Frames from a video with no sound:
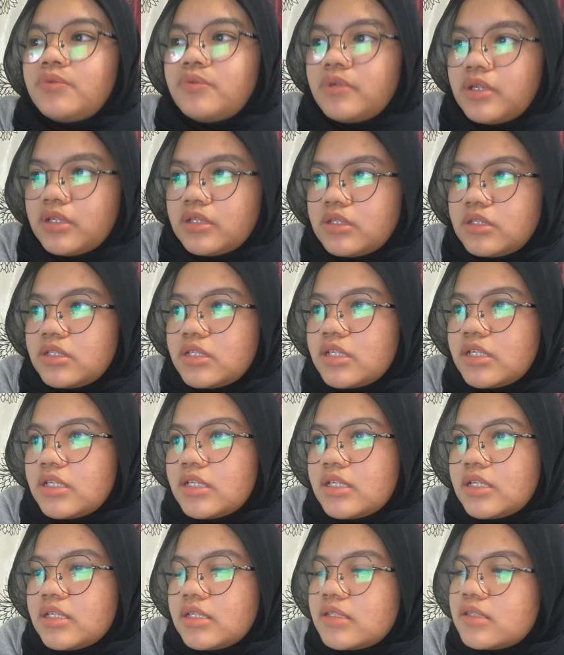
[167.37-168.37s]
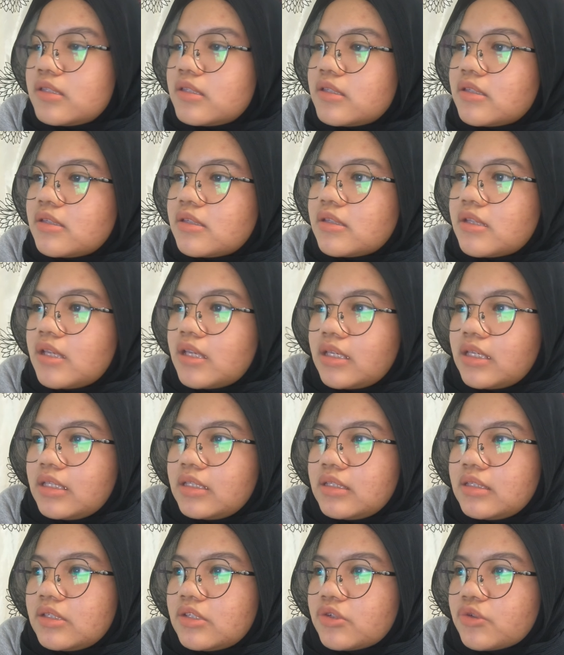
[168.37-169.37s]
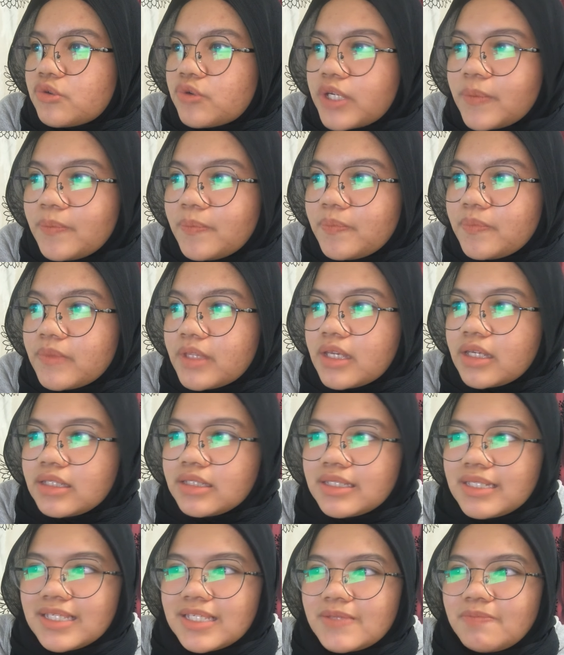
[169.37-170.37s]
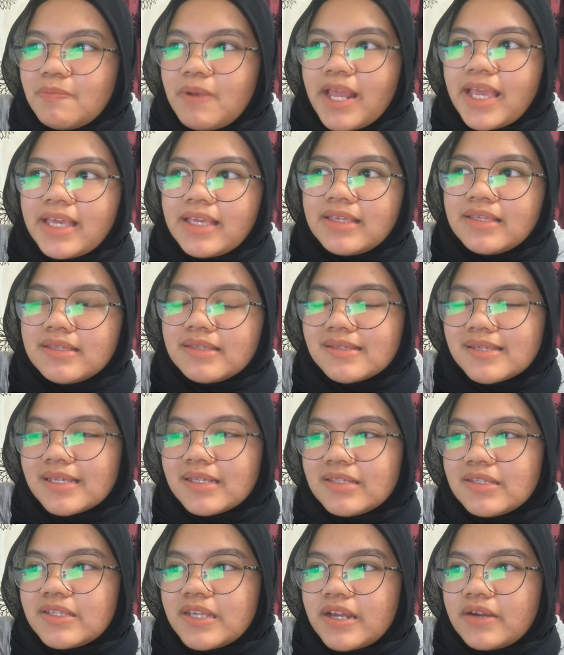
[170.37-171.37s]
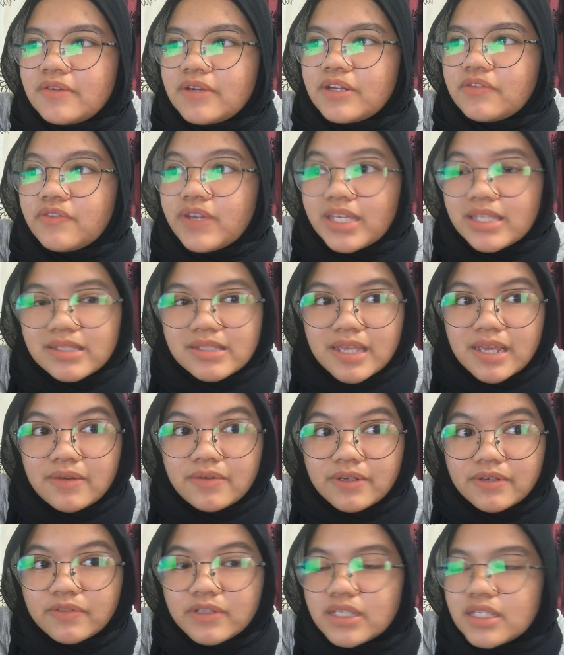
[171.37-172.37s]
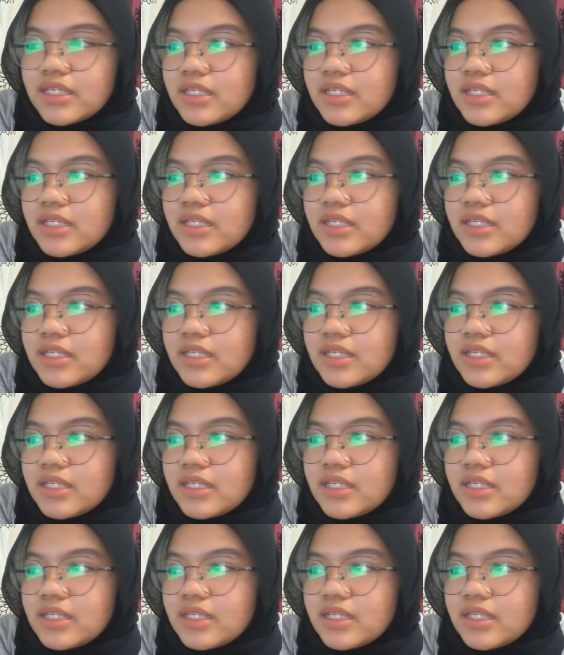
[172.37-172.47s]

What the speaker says: which is in script, display, sans serif, and serif.